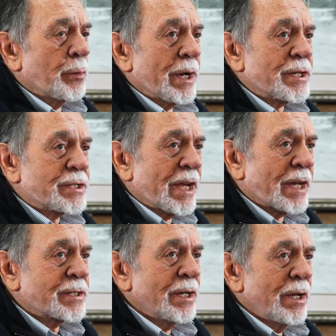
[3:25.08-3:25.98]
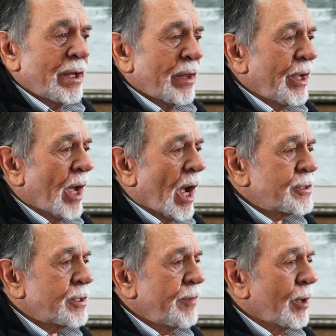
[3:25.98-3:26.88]
twenty-six, the
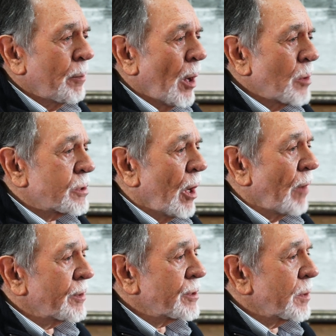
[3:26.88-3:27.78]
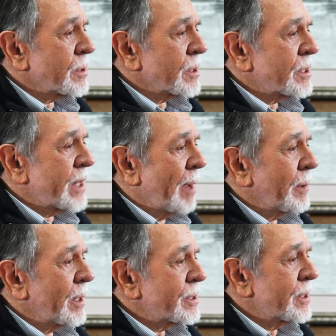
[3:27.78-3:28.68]
Hodgenville Post Office was
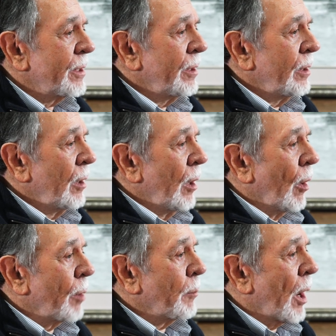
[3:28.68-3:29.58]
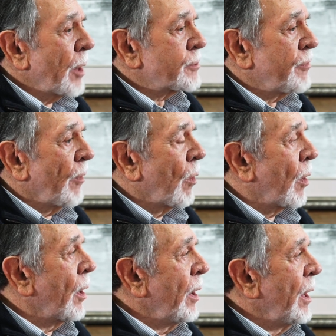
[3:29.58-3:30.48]
established. On March
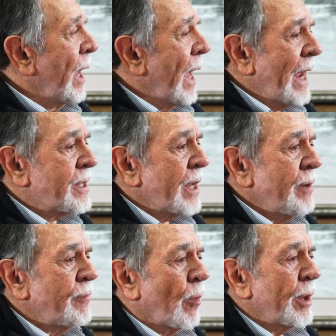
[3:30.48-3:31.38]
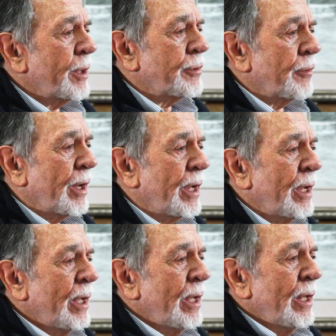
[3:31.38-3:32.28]
fourth, eighteen forty-three,
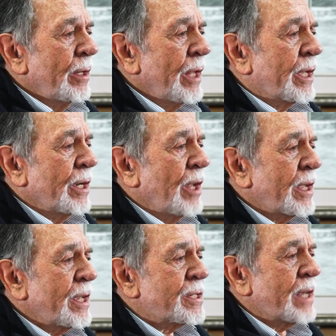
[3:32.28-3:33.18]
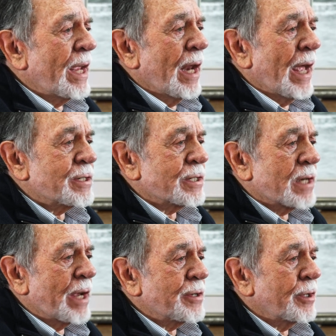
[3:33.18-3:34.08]
the Kentucky State
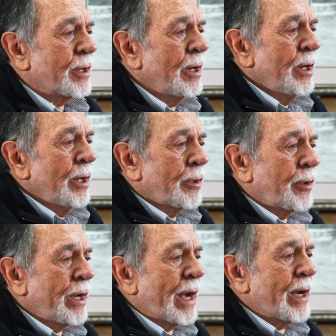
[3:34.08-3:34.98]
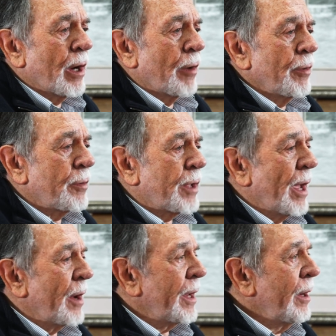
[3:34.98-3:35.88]
Legislature created LaRue
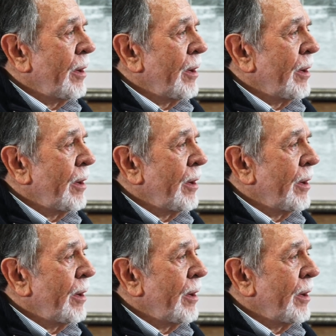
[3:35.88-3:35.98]
County